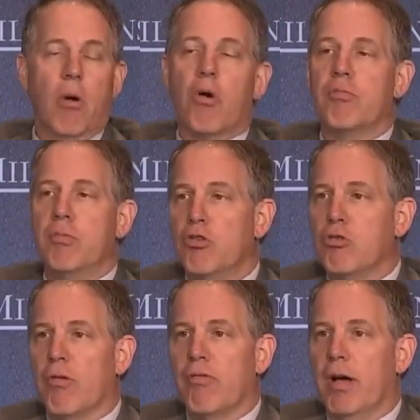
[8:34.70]
Most
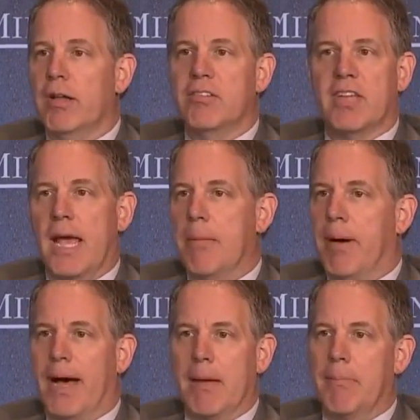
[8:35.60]
mutual funds
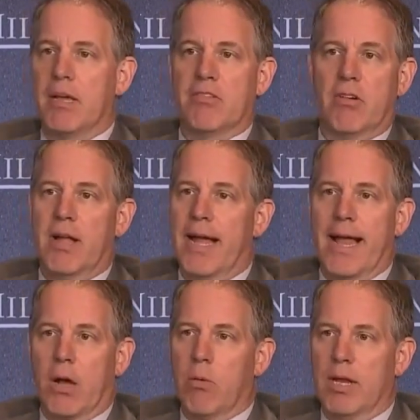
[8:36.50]
can't buy it because they're
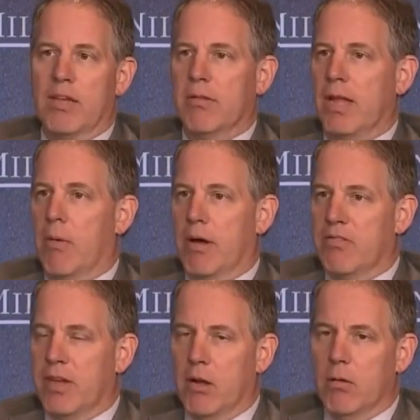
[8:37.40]
not equities that they
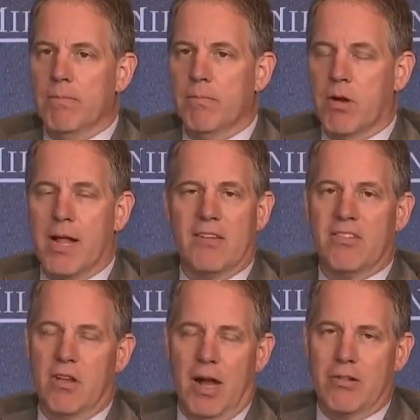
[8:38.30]
want to sell. They're
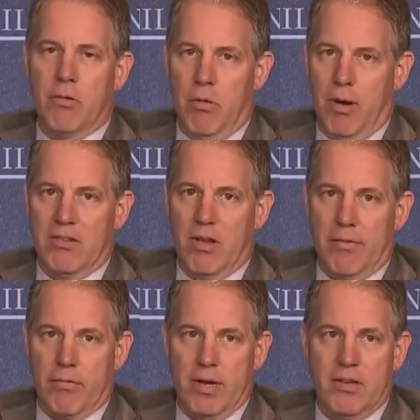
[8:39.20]
not doing rights
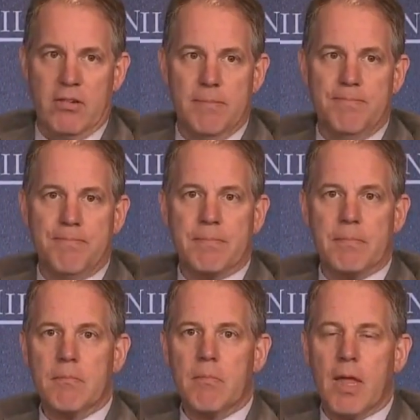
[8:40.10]
offerings.
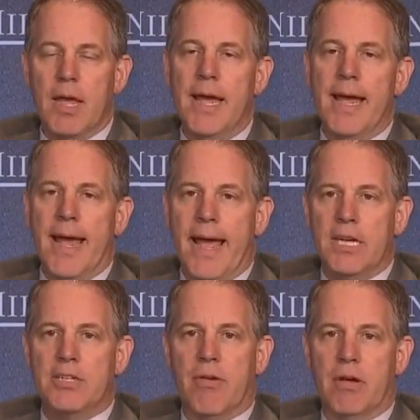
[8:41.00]

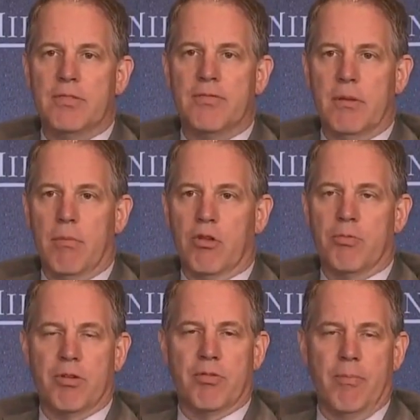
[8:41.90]
Hedge funds, for the
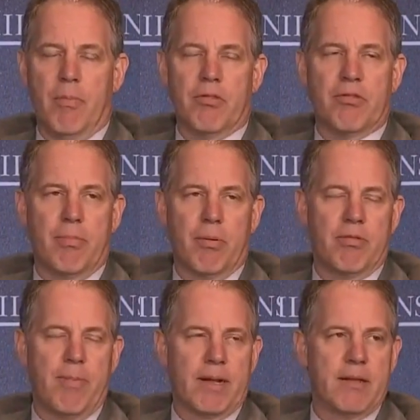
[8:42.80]
most
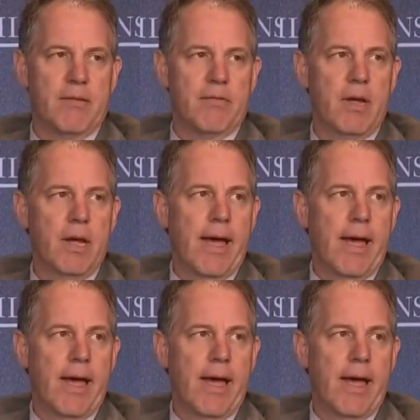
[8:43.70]
perspective,